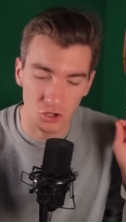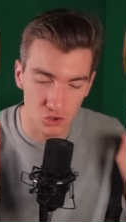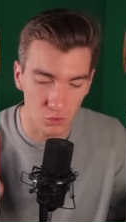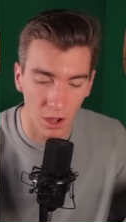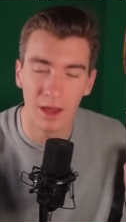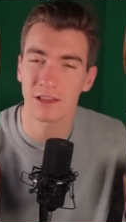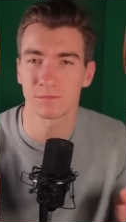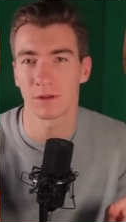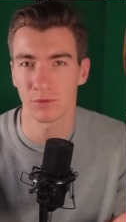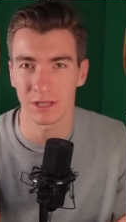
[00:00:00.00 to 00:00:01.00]
draw
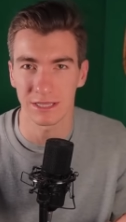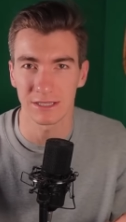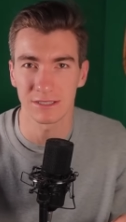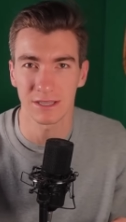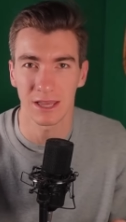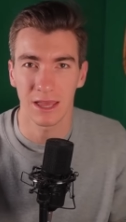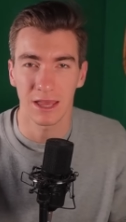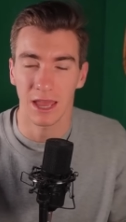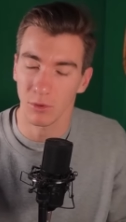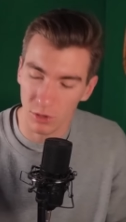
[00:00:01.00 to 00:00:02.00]
has been released
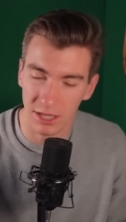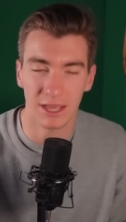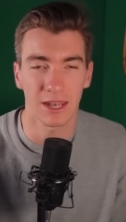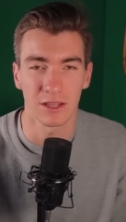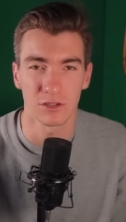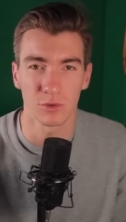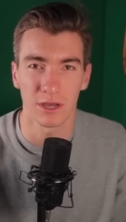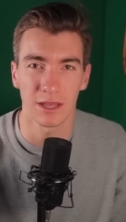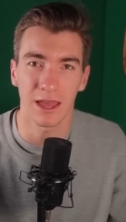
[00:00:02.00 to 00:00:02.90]
and we're going to get into it.